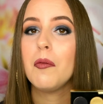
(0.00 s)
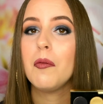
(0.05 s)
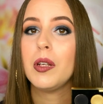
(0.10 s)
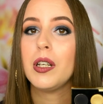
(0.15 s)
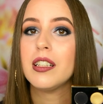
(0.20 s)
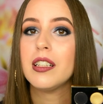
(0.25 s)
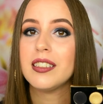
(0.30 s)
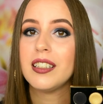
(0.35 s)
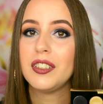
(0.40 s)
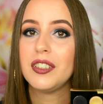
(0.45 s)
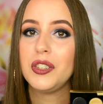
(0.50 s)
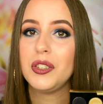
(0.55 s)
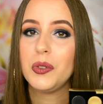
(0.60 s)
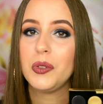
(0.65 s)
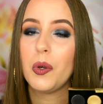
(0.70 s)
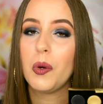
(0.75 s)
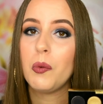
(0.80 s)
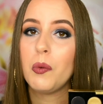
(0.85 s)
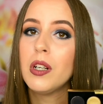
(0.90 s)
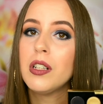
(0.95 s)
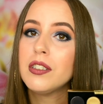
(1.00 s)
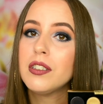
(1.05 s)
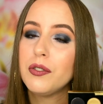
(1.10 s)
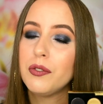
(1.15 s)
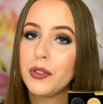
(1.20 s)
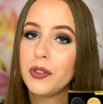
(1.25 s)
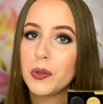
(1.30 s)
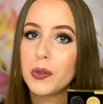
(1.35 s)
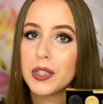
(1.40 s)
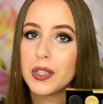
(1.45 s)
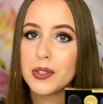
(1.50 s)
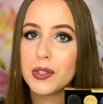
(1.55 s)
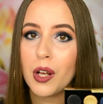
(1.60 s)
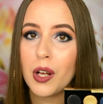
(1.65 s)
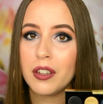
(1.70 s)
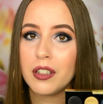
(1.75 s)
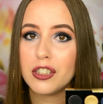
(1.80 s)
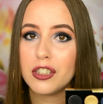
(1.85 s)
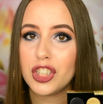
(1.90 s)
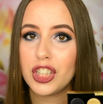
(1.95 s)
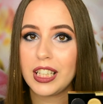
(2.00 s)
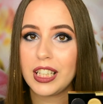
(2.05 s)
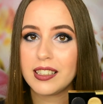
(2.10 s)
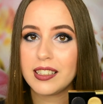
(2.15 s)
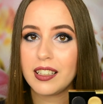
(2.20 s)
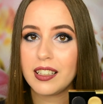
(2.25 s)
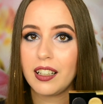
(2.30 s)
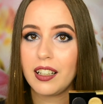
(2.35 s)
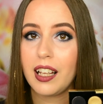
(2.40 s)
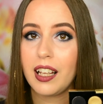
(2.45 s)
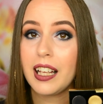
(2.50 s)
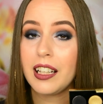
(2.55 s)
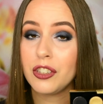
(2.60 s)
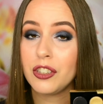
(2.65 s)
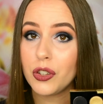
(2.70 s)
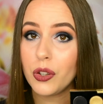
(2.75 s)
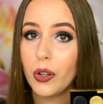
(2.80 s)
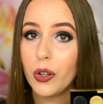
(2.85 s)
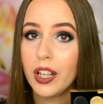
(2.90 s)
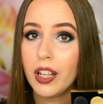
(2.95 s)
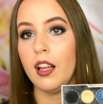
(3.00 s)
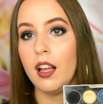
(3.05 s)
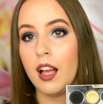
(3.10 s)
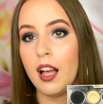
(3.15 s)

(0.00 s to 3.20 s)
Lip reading: because I do want to focus on the shades that I enjoy.